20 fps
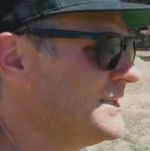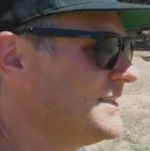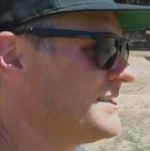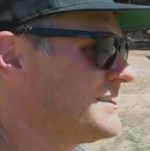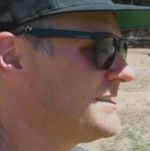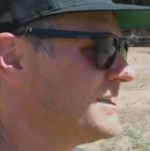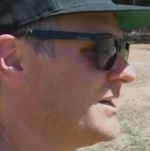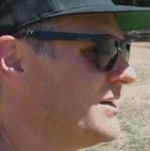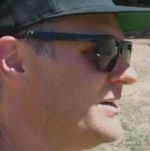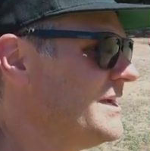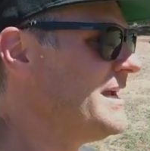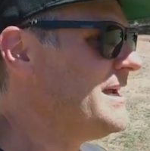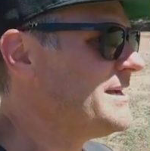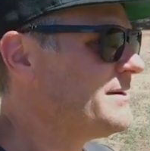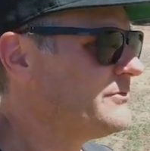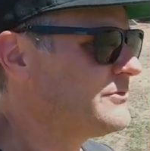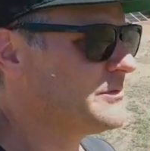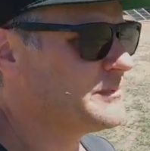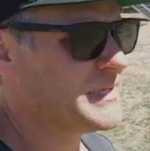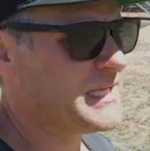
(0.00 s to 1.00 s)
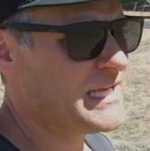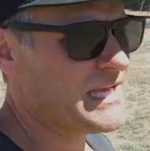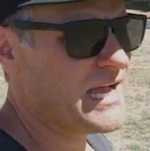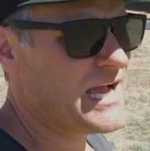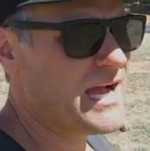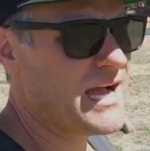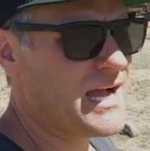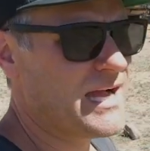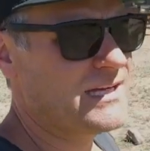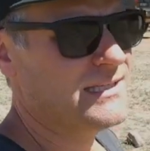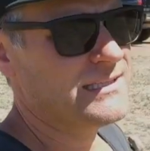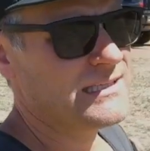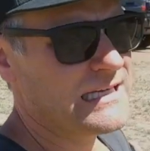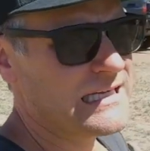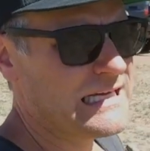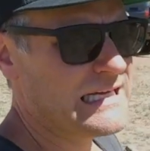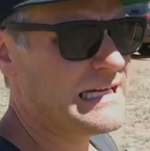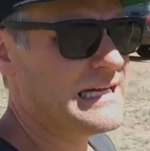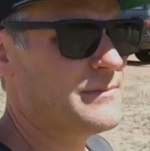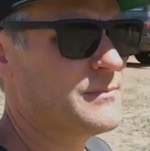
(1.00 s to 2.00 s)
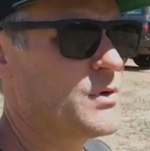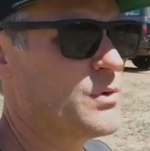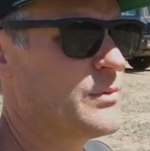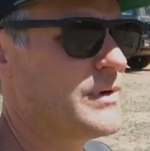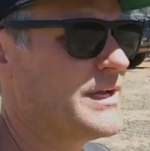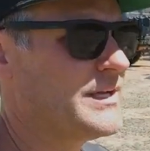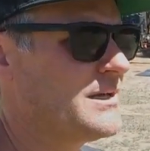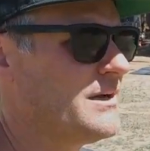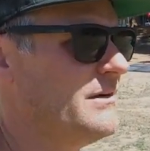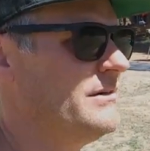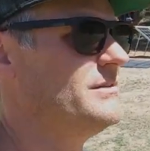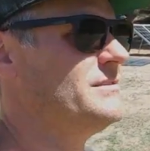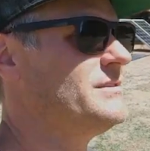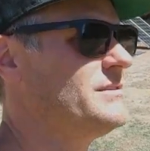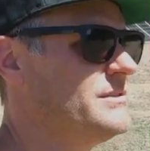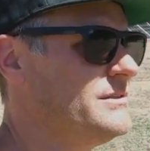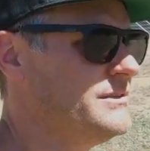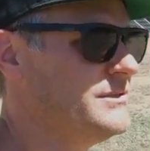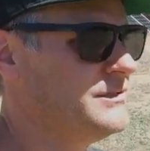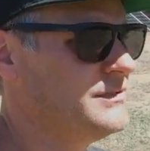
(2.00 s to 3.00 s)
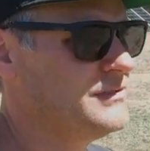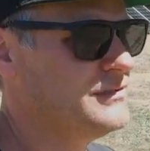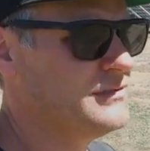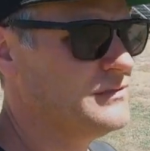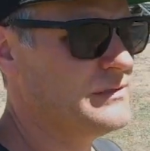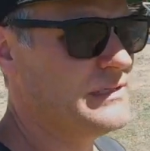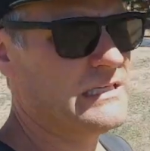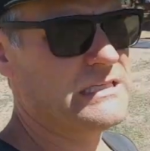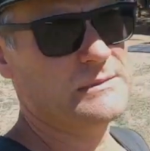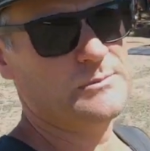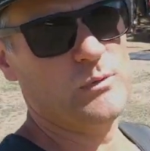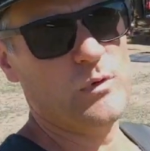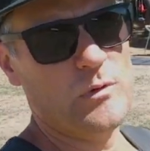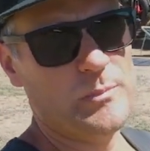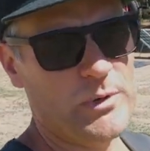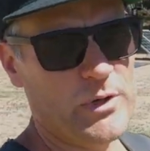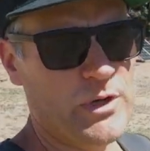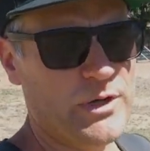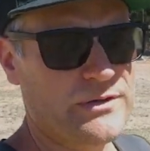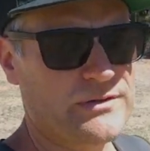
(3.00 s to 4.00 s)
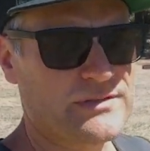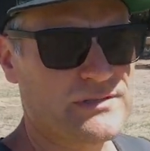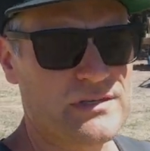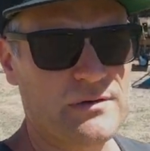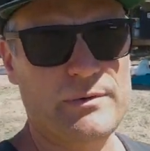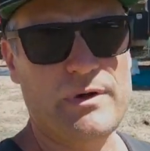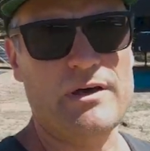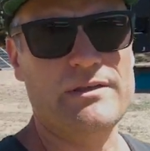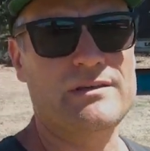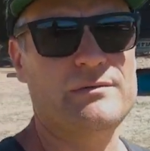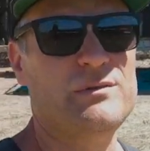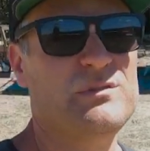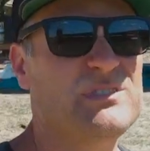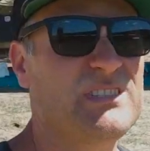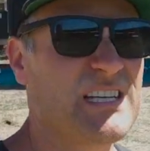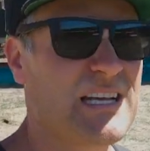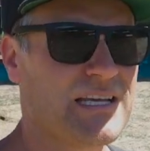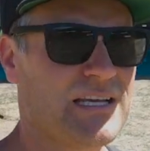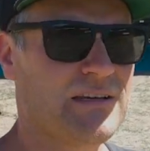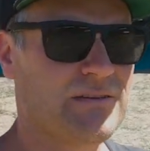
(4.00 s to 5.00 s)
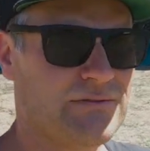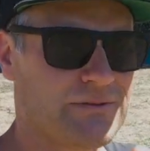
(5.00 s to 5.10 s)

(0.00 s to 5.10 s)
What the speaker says: So yeah, from here, we're going to explore Perth. So I think we'll stay here